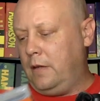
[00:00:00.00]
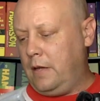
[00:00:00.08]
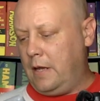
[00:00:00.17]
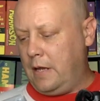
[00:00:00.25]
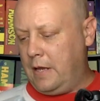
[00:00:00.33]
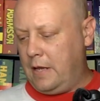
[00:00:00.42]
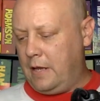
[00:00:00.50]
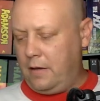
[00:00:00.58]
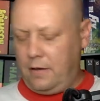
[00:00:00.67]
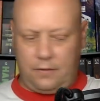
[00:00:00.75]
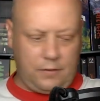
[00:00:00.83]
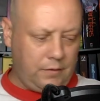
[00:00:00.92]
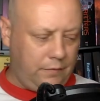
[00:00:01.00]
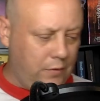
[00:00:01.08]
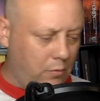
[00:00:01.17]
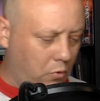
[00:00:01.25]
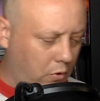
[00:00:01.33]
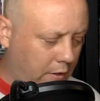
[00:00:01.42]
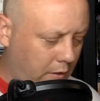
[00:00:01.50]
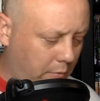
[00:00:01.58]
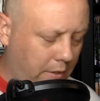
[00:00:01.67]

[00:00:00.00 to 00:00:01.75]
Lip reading: And then just a few more here.